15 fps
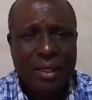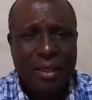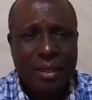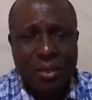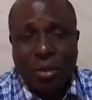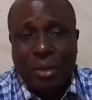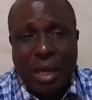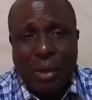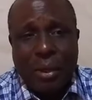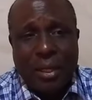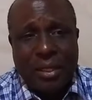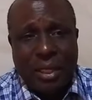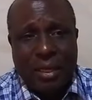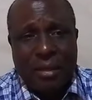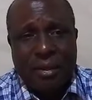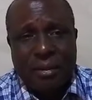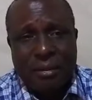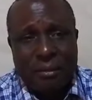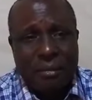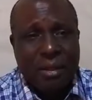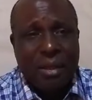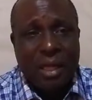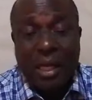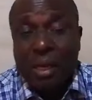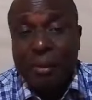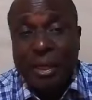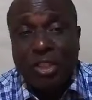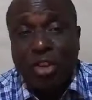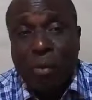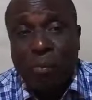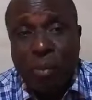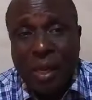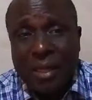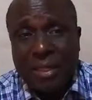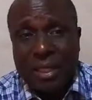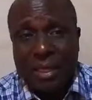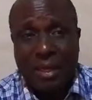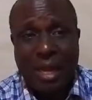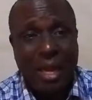So that was it. In the midst of blessing,